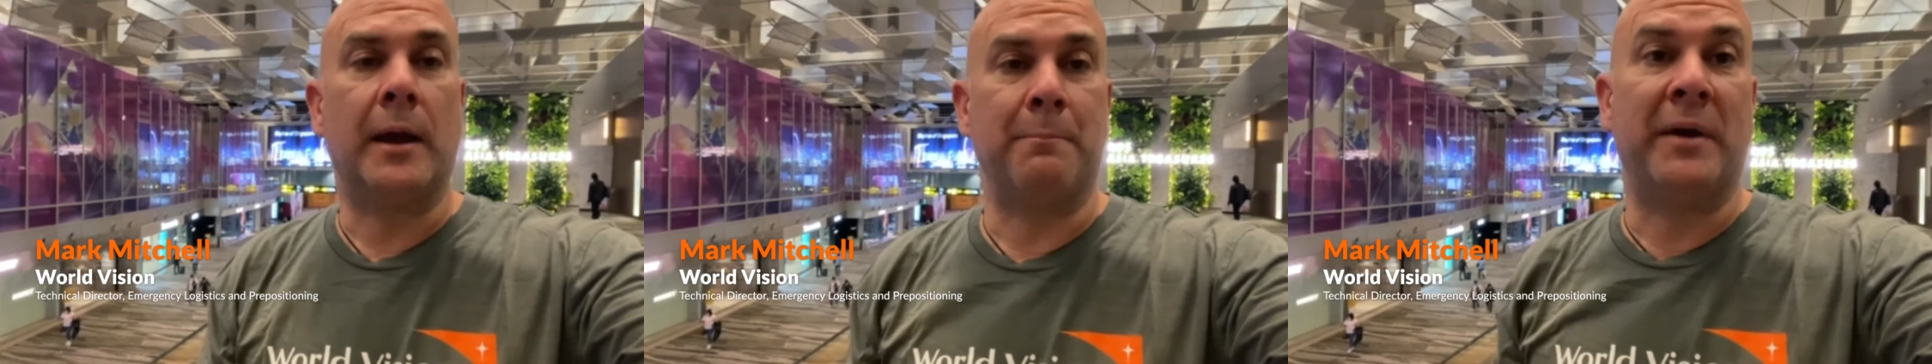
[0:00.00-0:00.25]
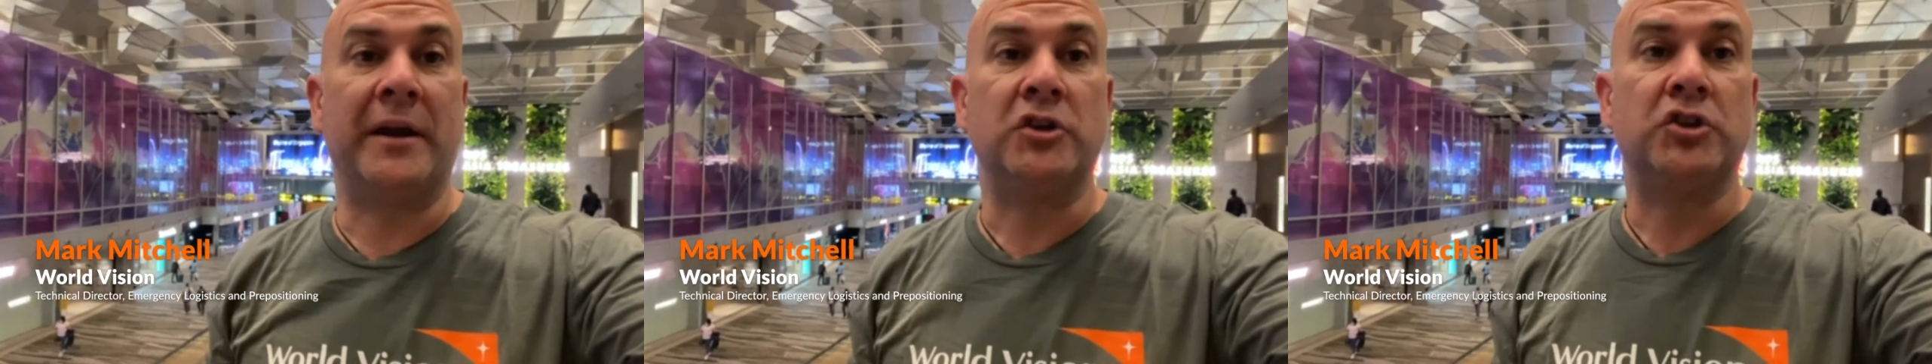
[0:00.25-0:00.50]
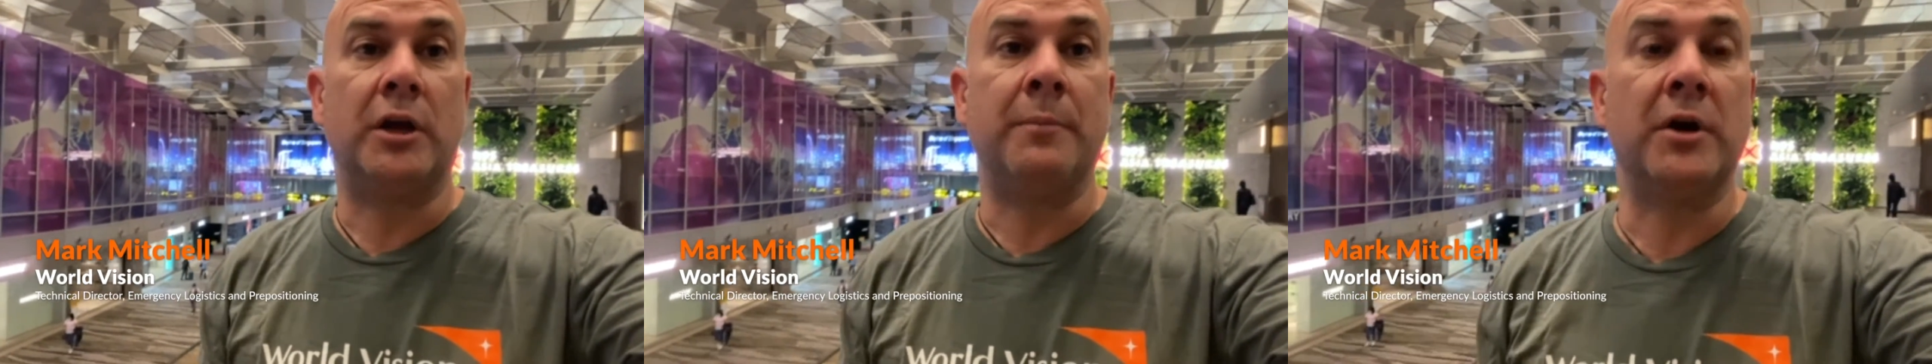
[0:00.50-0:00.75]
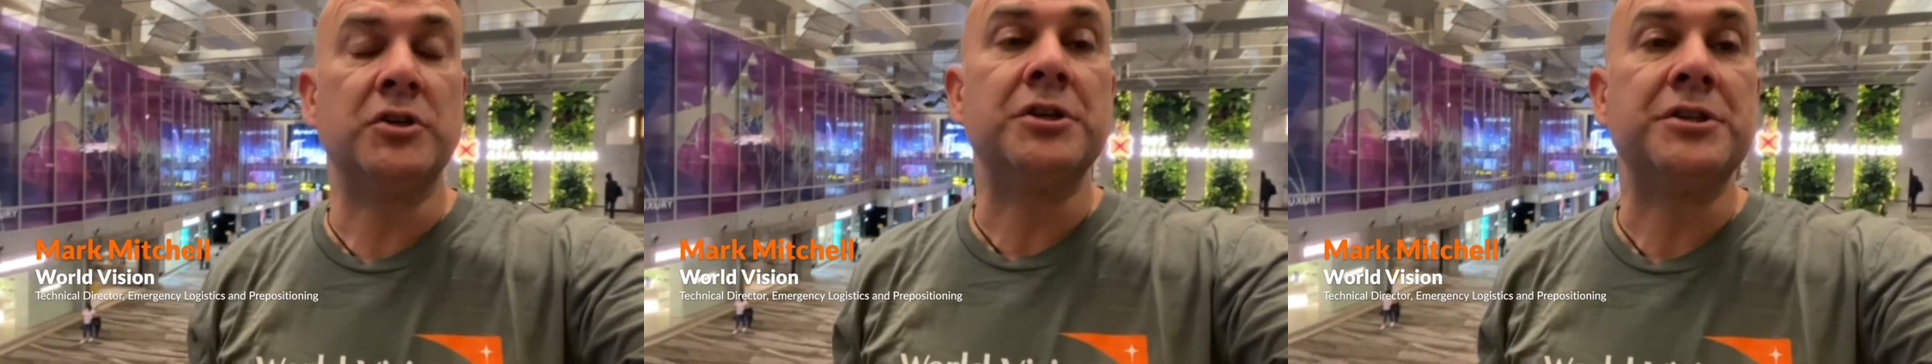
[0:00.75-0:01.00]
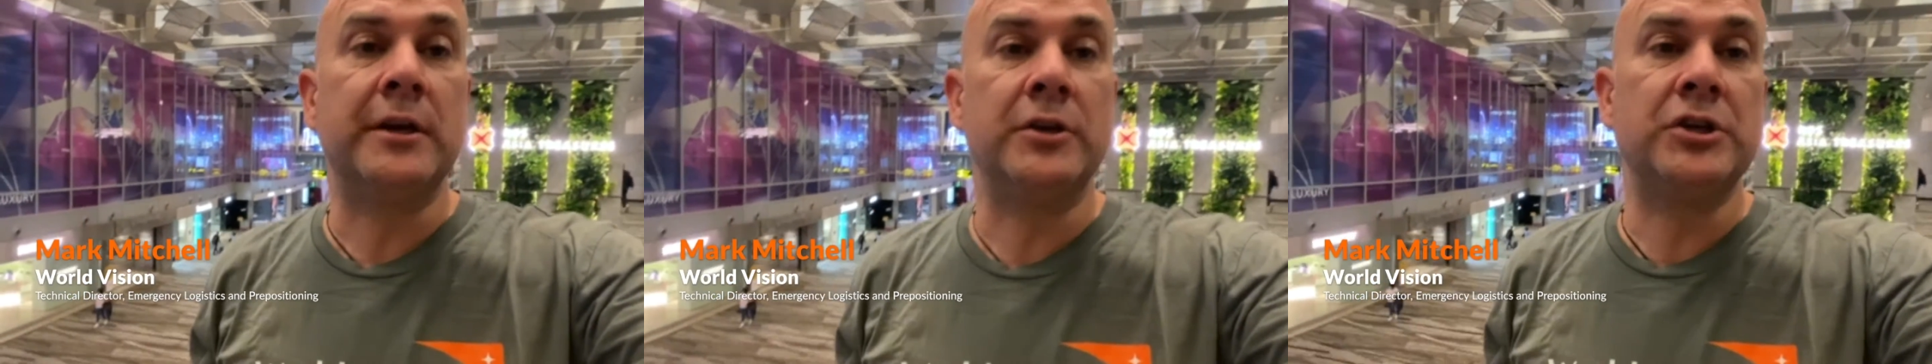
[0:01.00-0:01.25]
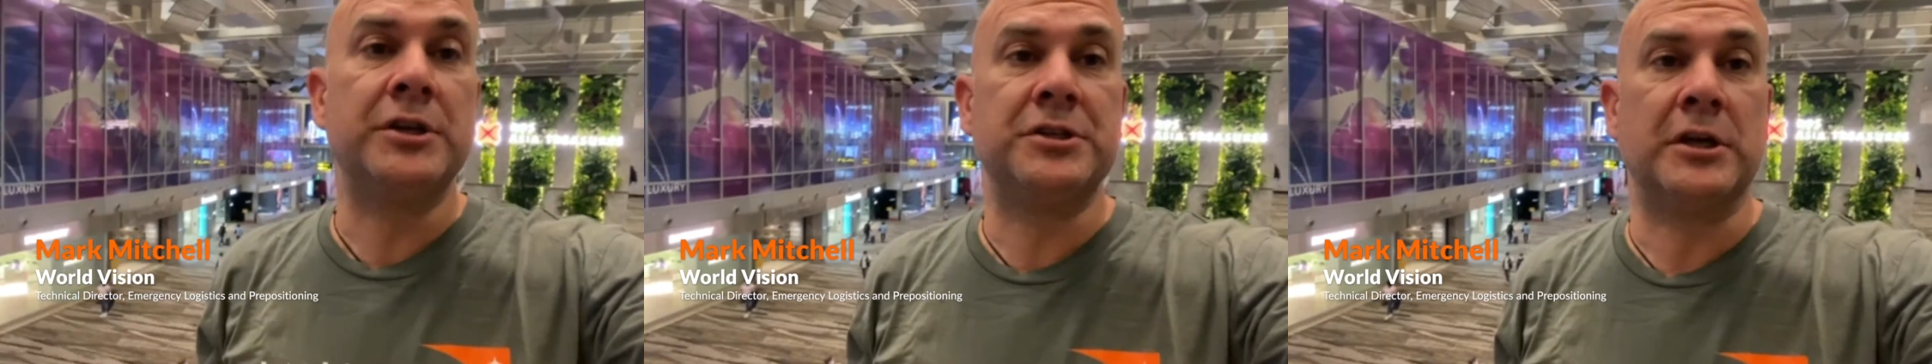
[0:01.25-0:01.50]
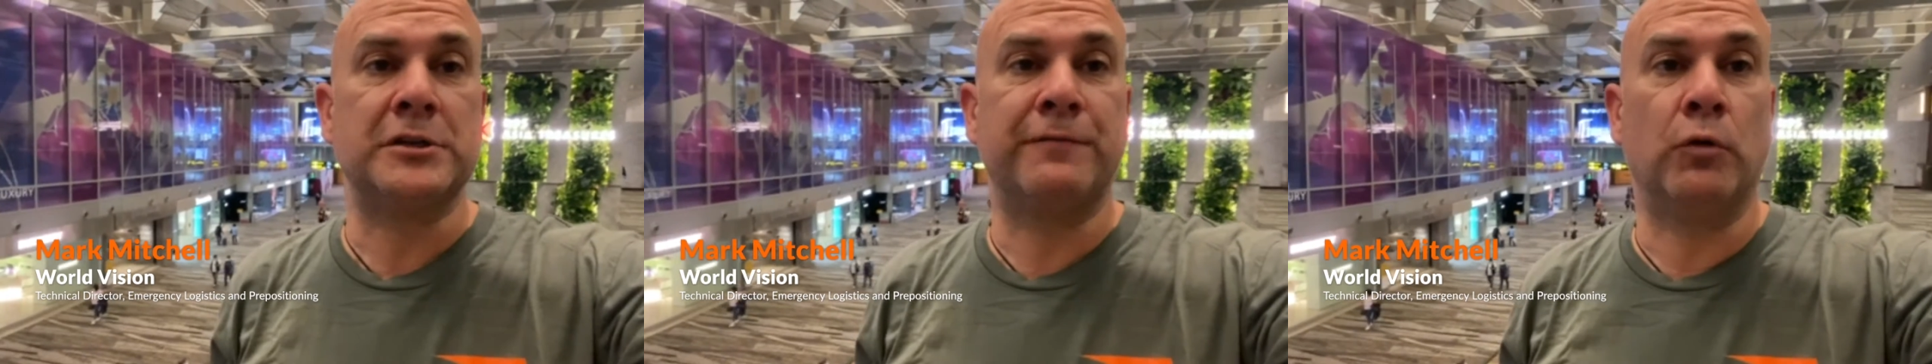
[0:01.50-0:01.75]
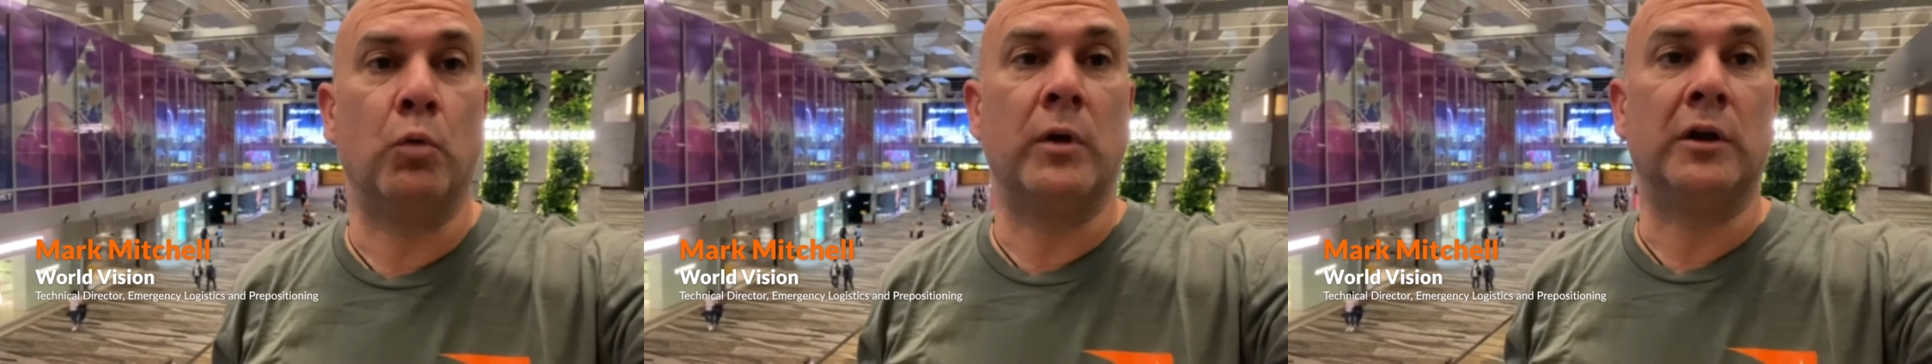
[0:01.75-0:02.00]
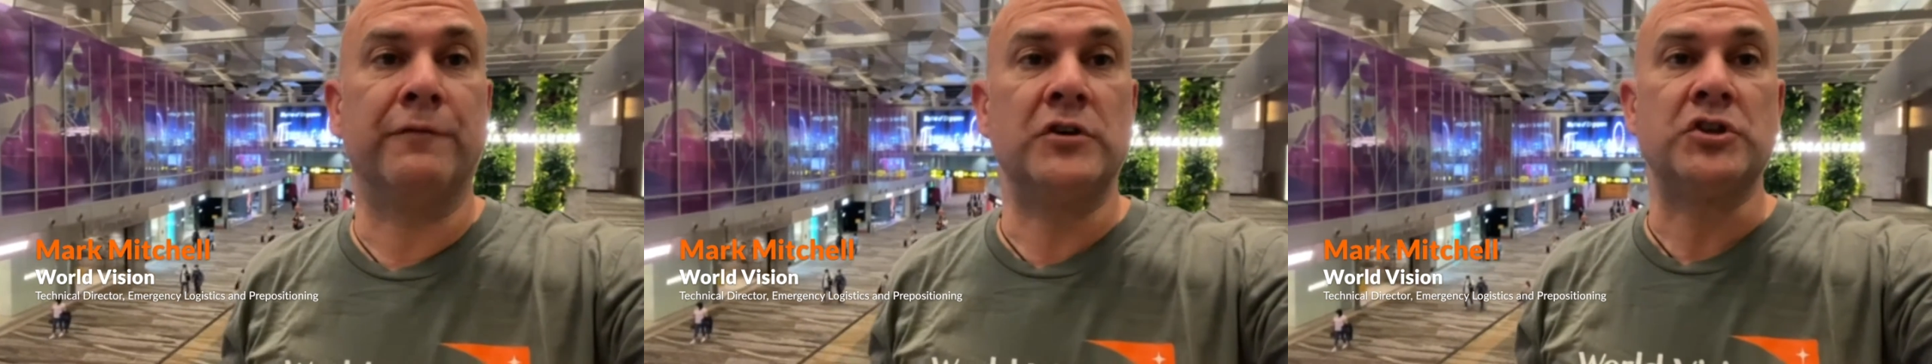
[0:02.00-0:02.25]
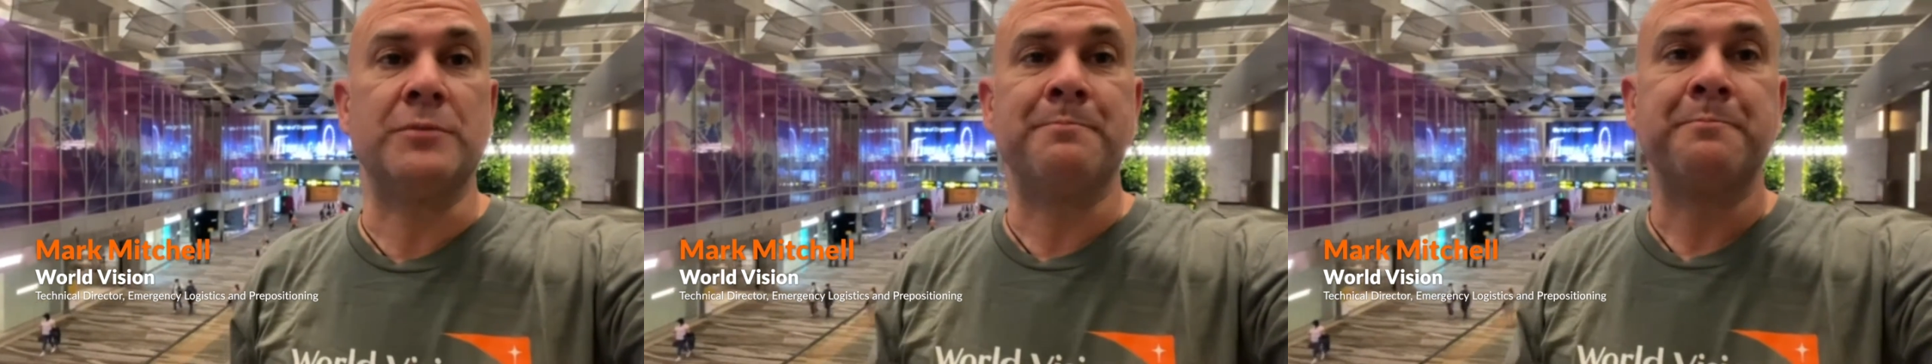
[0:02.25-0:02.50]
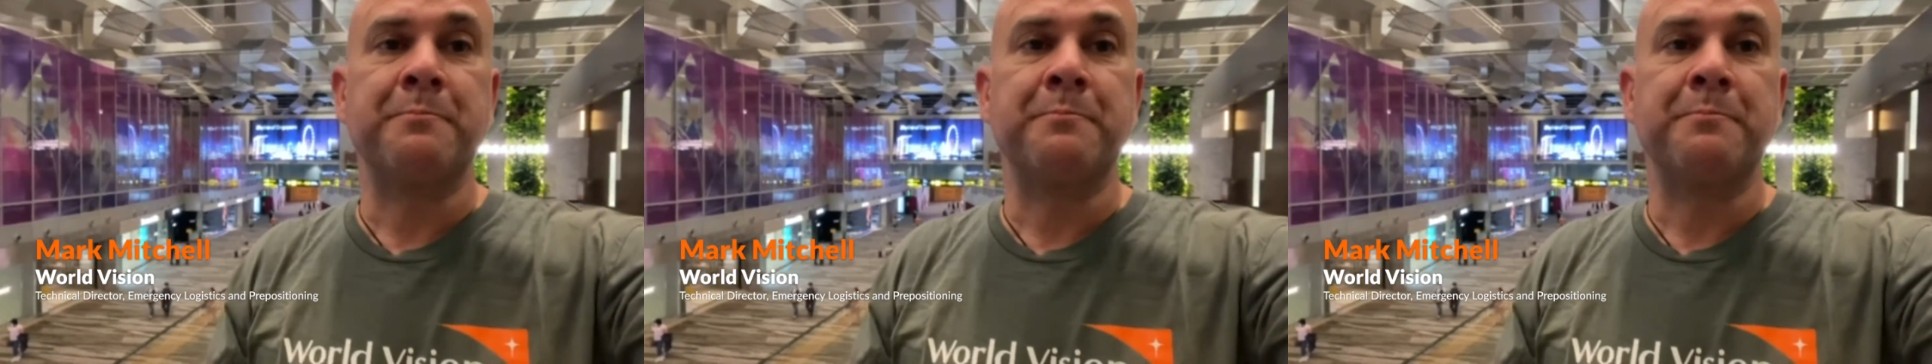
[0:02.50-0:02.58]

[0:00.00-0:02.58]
manage emergency logistics for World Vision,